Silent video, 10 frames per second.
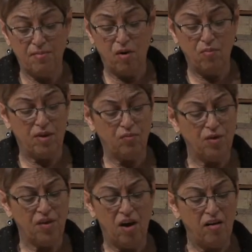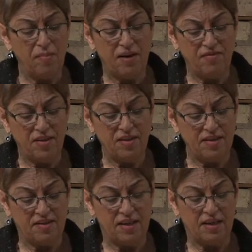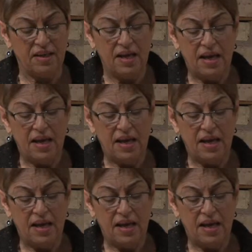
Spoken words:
moment with all my feelings in it,